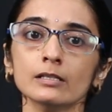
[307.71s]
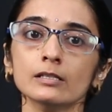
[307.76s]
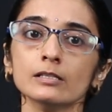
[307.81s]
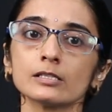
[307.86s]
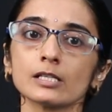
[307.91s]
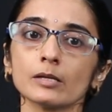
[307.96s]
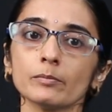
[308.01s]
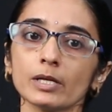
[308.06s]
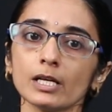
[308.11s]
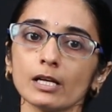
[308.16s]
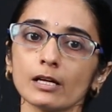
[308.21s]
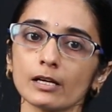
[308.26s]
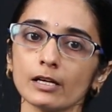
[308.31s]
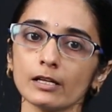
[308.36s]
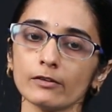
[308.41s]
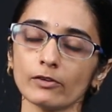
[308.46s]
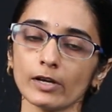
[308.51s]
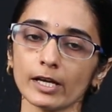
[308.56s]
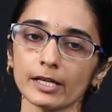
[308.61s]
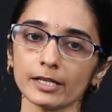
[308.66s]

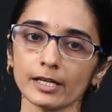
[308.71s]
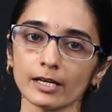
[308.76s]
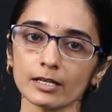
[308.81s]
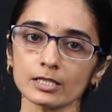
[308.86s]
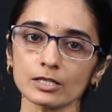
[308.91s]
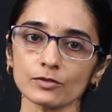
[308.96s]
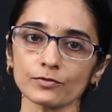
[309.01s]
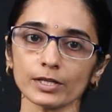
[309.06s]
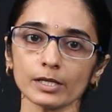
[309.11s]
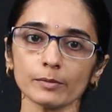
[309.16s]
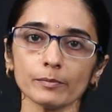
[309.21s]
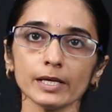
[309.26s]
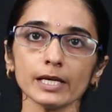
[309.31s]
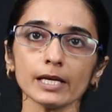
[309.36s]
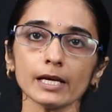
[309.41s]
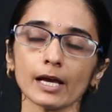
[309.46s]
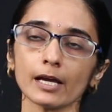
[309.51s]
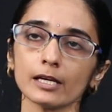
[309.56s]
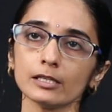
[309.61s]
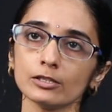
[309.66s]
Similarly, variance will
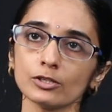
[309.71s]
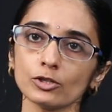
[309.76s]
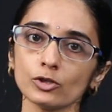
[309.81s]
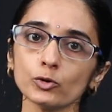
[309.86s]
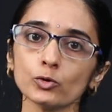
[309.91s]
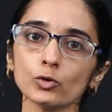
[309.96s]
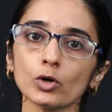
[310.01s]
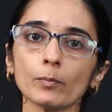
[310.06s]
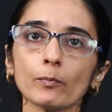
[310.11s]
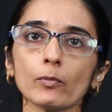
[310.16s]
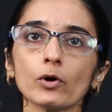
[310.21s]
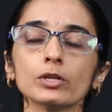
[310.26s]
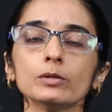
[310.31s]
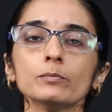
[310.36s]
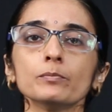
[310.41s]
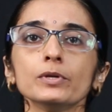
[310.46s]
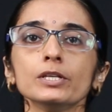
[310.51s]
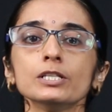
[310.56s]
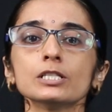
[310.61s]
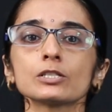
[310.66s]
be NQ
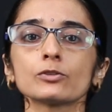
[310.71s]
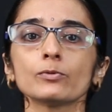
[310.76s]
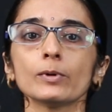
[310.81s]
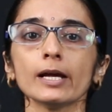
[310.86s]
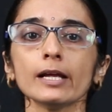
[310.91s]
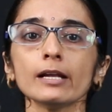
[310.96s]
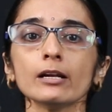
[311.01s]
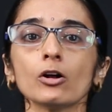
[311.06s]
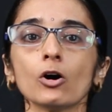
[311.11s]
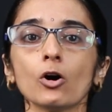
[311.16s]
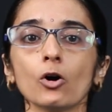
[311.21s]
upon P square